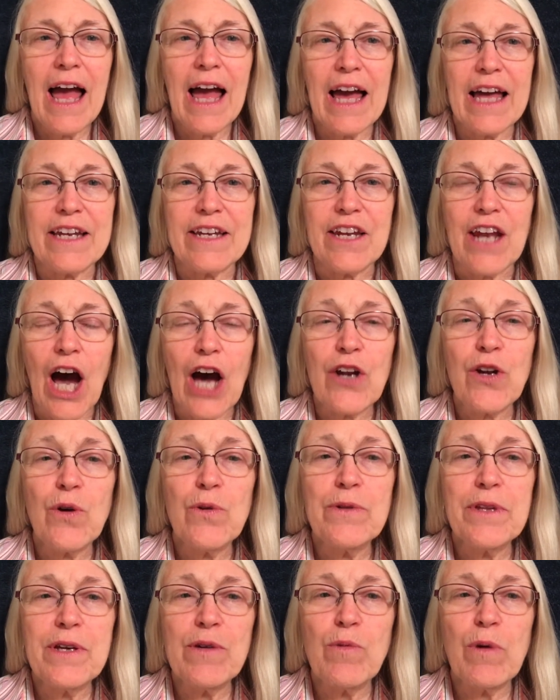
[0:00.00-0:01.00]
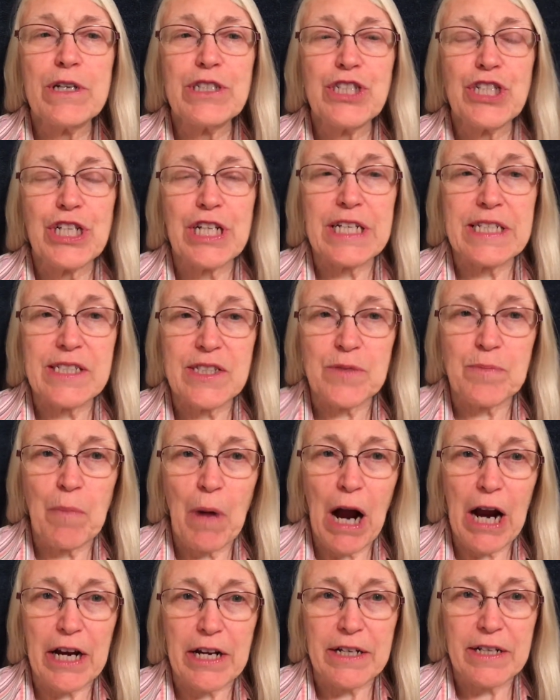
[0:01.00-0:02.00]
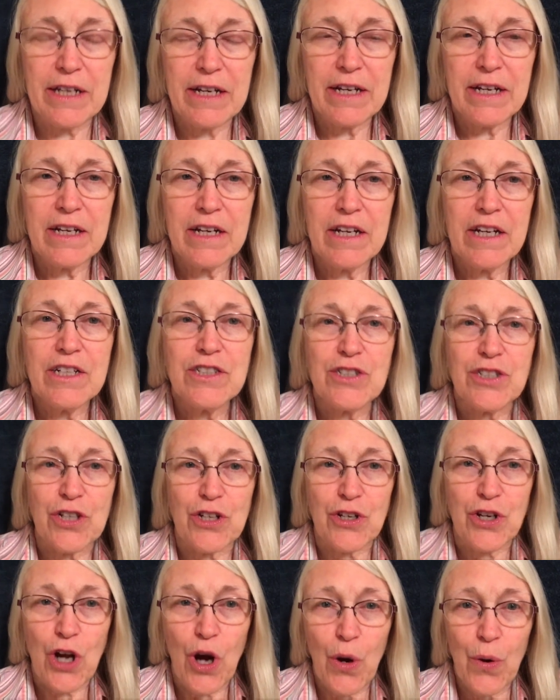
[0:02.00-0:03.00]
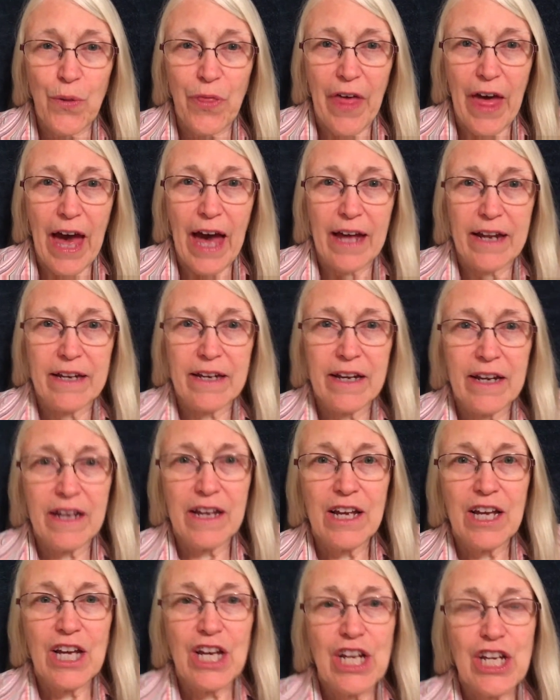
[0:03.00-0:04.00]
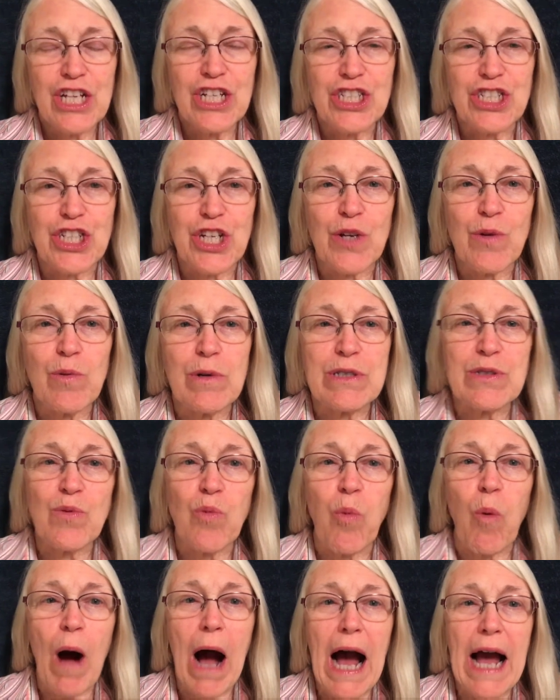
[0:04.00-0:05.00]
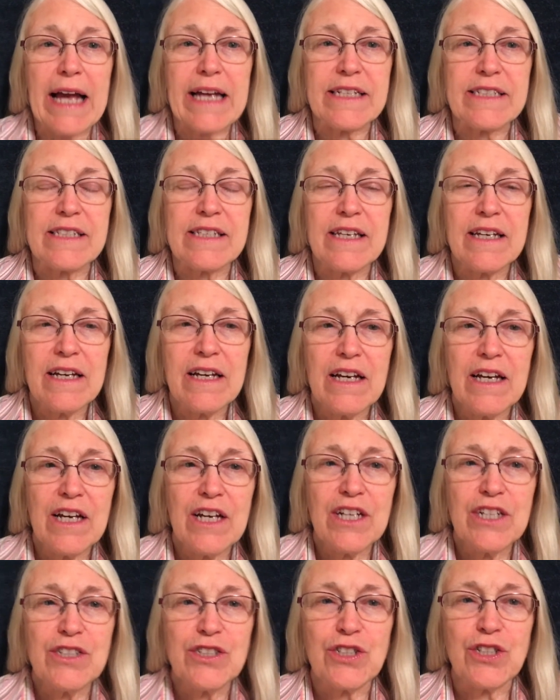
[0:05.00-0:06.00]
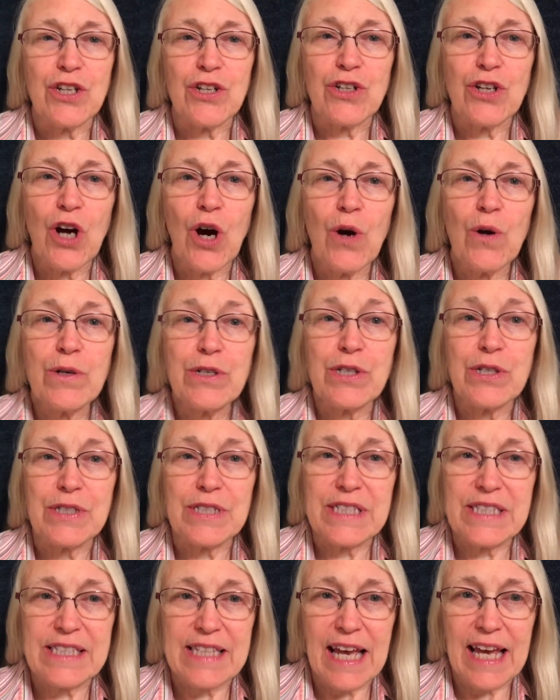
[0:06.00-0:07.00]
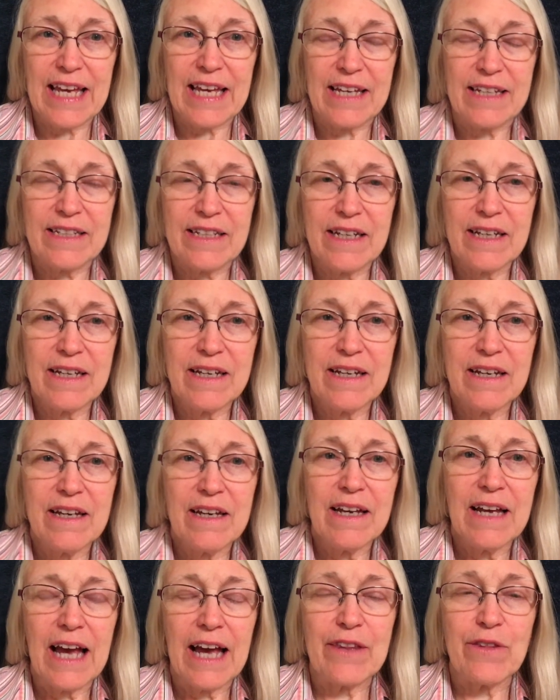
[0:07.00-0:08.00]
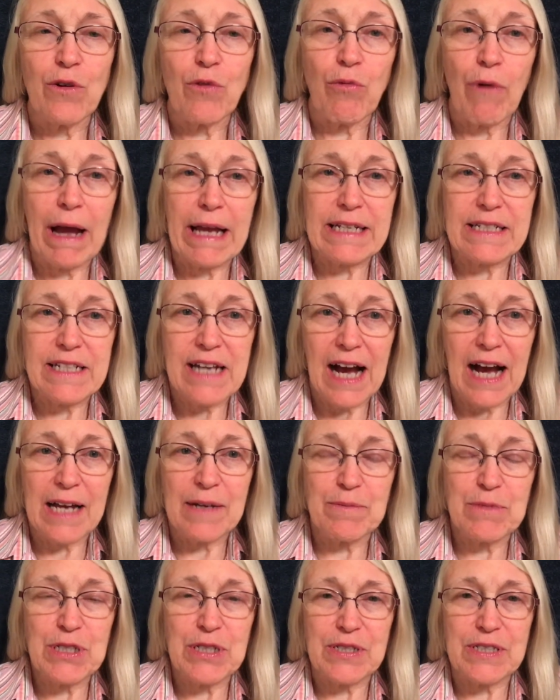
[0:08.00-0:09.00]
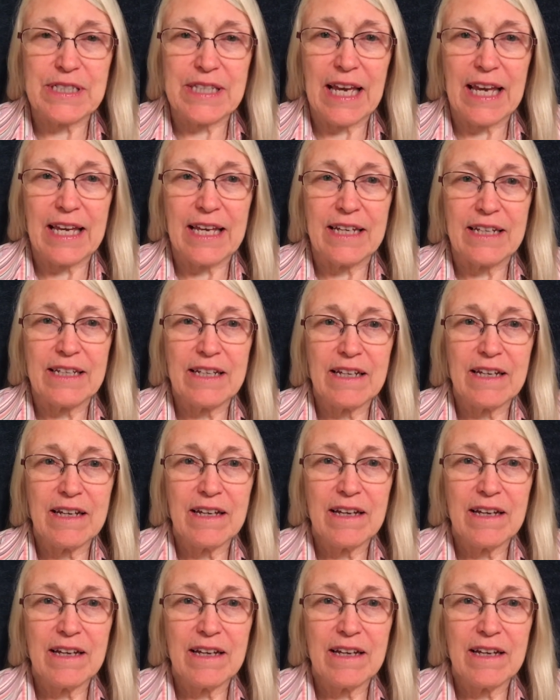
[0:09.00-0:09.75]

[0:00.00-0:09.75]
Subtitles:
And not only was she smart to know that, she was wise to know to say it and the right time to say it.